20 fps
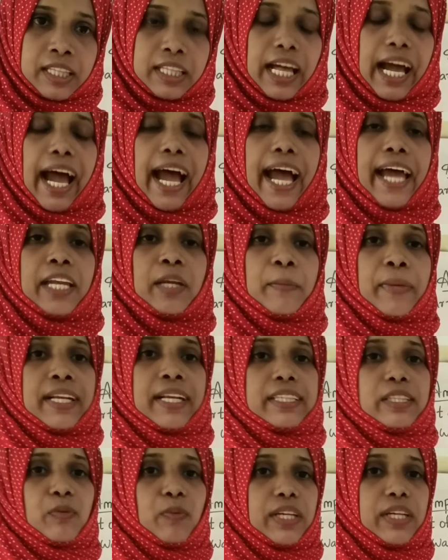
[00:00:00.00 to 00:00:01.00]
The
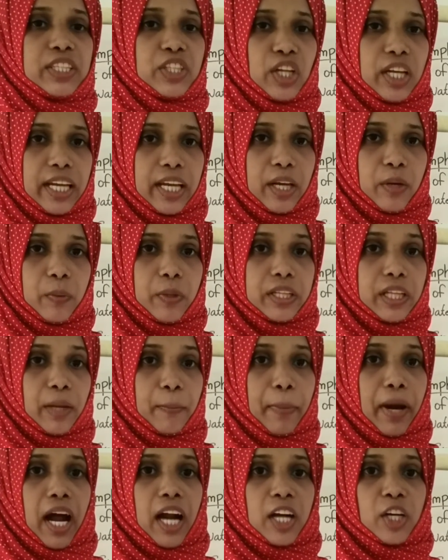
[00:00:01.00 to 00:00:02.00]
animals which live
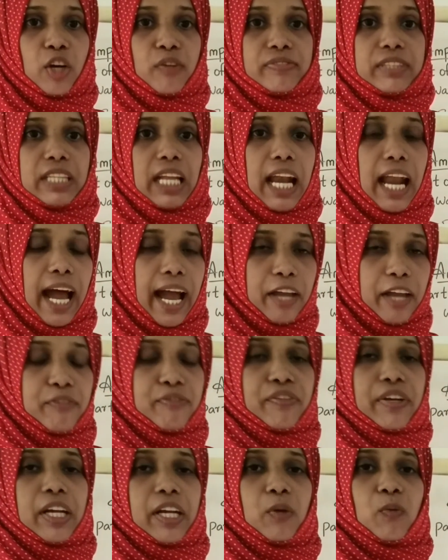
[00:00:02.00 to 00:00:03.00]
the part of the
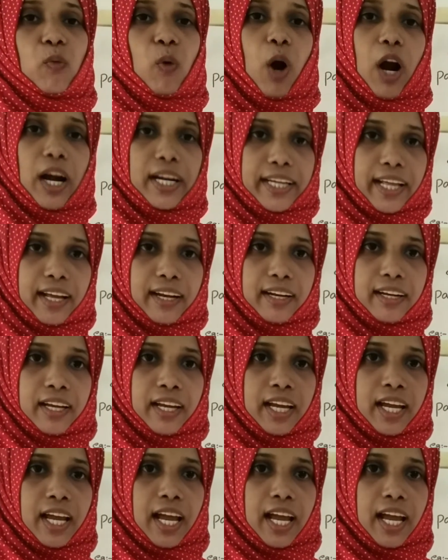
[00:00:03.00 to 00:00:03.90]
life in water